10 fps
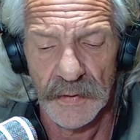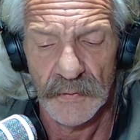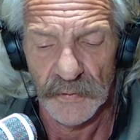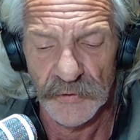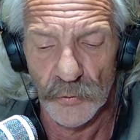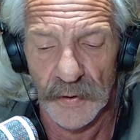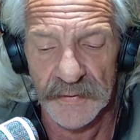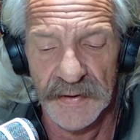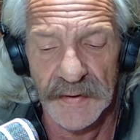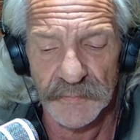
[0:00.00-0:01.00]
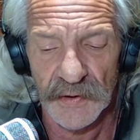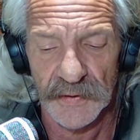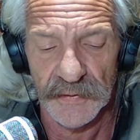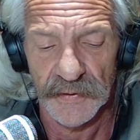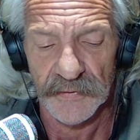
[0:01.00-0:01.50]
When you are tempted
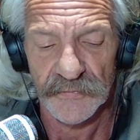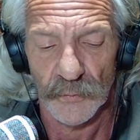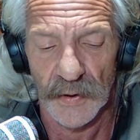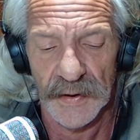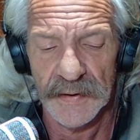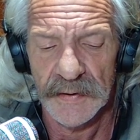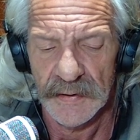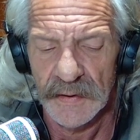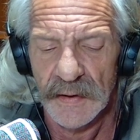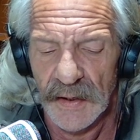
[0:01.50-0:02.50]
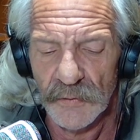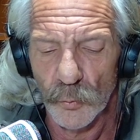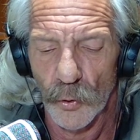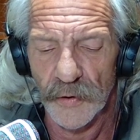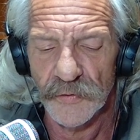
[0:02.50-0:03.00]
in this way, I
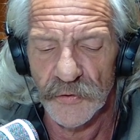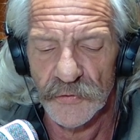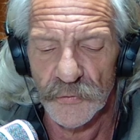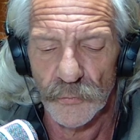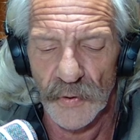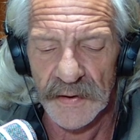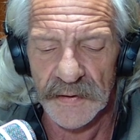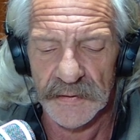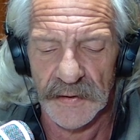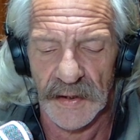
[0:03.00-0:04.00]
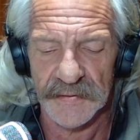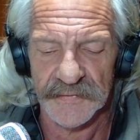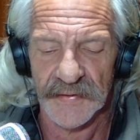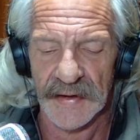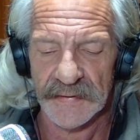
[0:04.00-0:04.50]
warn you to recognize
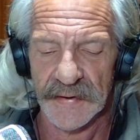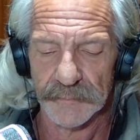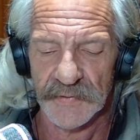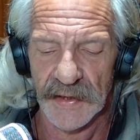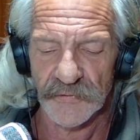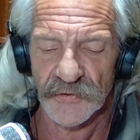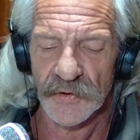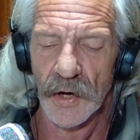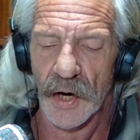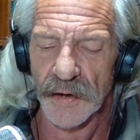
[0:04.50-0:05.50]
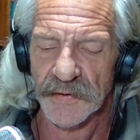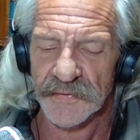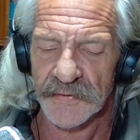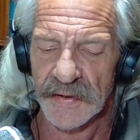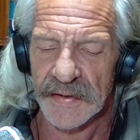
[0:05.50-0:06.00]
that temptation
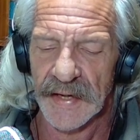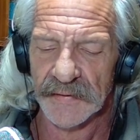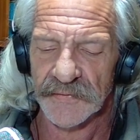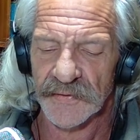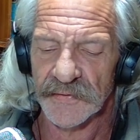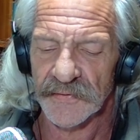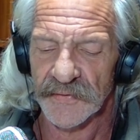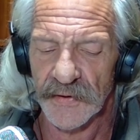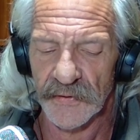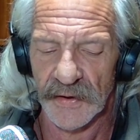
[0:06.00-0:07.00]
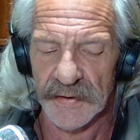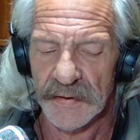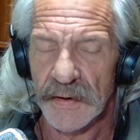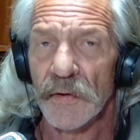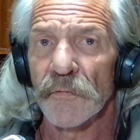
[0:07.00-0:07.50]
honestly and sincerely
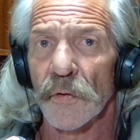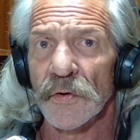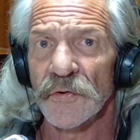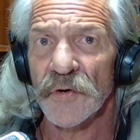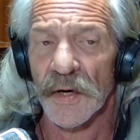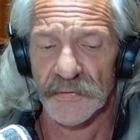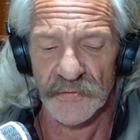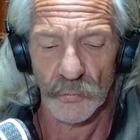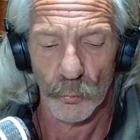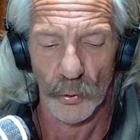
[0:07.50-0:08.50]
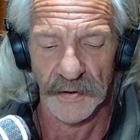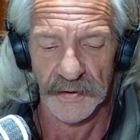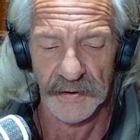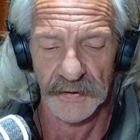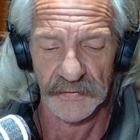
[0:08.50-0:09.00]
for just what
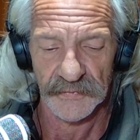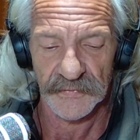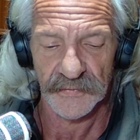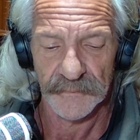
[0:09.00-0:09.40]
it is.